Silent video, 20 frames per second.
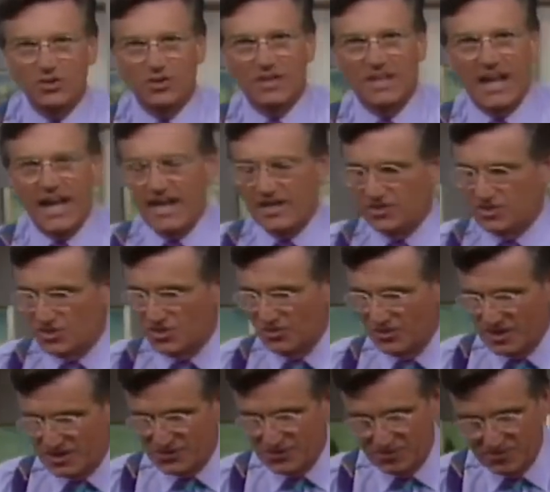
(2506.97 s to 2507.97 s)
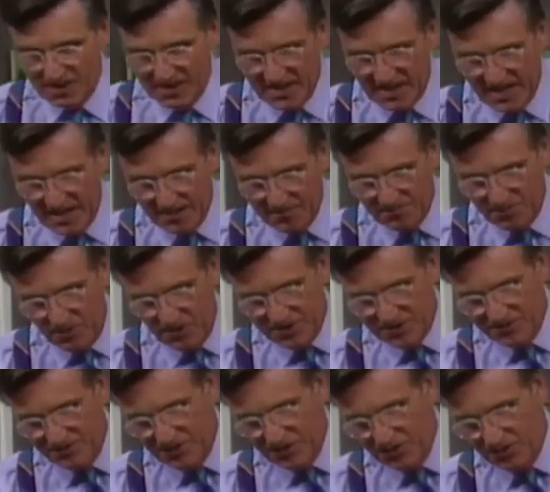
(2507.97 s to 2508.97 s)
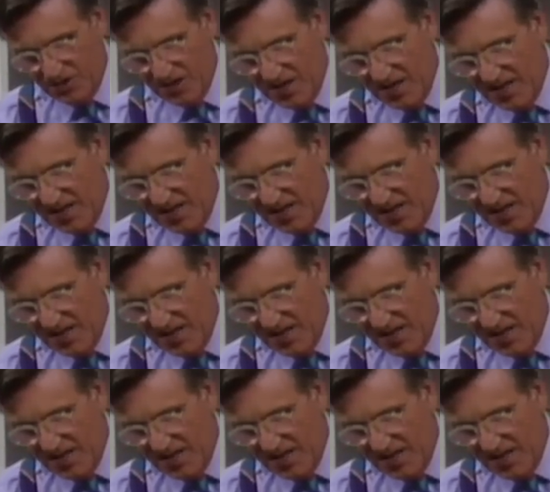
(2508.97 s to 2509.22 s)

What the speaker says: you can add to this from a color point of view